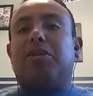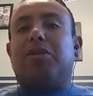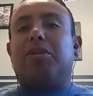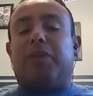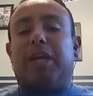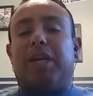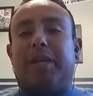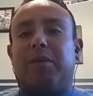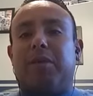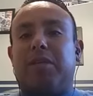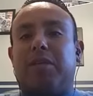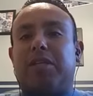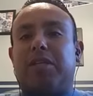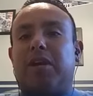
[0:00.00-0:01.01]
is a great
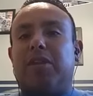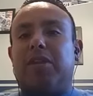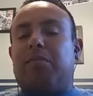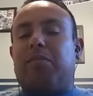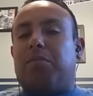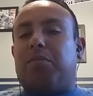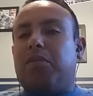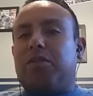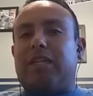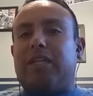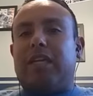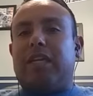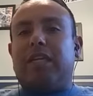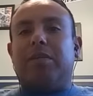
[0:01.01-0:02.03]
baseball town. They have a beautiful
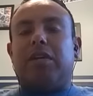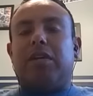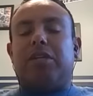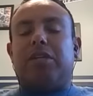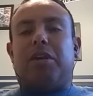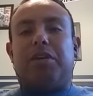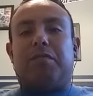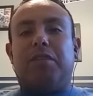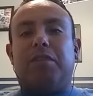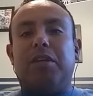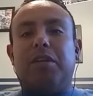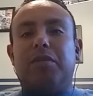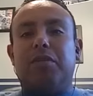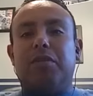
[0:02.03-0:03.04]
stadium there at Target
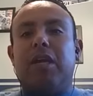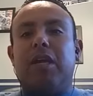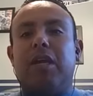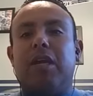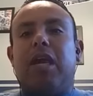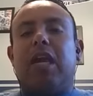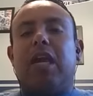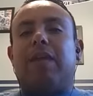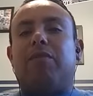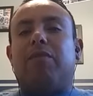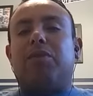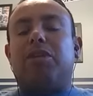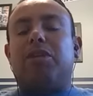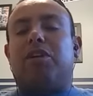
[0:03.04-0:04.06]
Field, and they have a
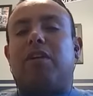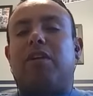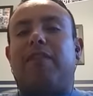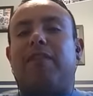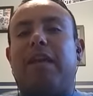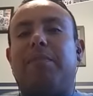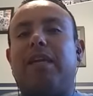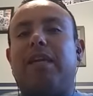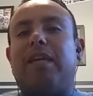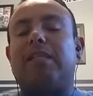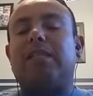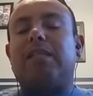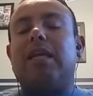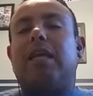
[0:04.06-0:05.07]
really strong fan
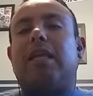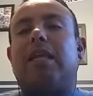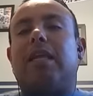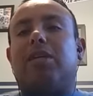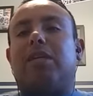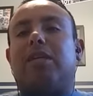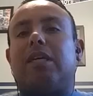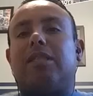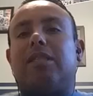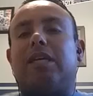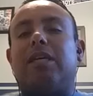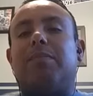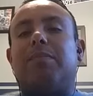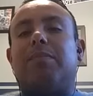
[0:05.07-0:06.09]
base. That's really nice to see. I
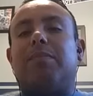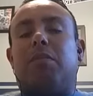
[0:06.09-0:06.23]
think Paul